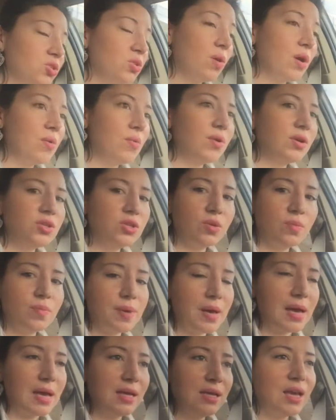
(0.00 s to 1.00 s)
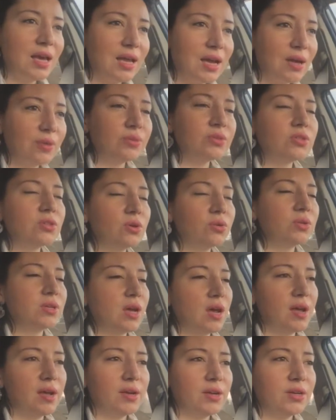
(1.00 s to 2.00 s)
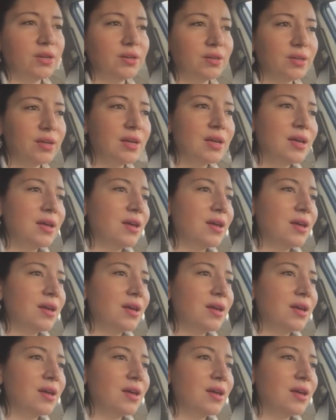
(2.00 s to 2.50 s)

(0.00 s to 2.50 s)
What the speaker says: So I went to bed and I was so tired